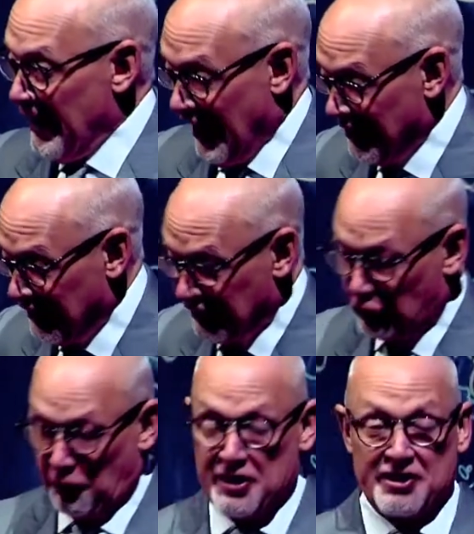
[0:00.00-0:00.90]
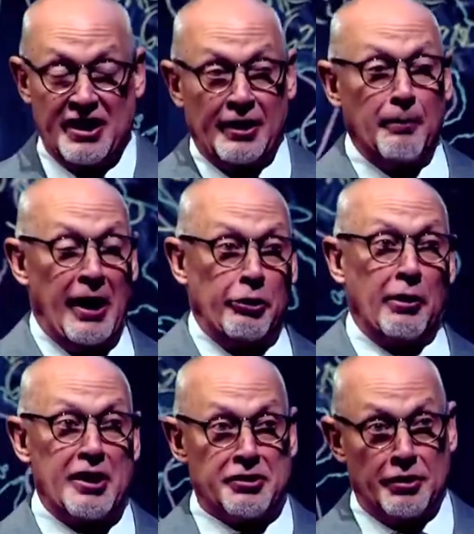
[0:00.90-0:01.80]
and the increasing
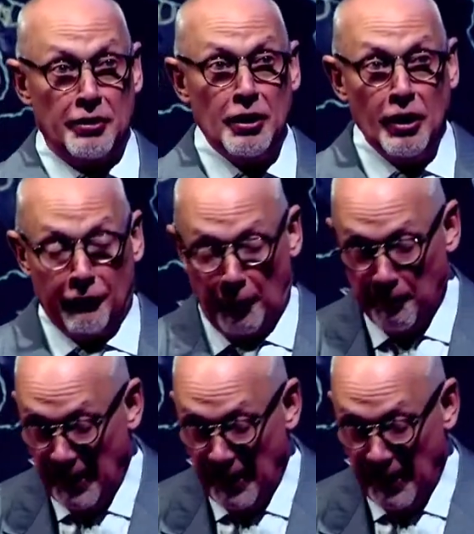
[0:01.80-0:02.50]
migration from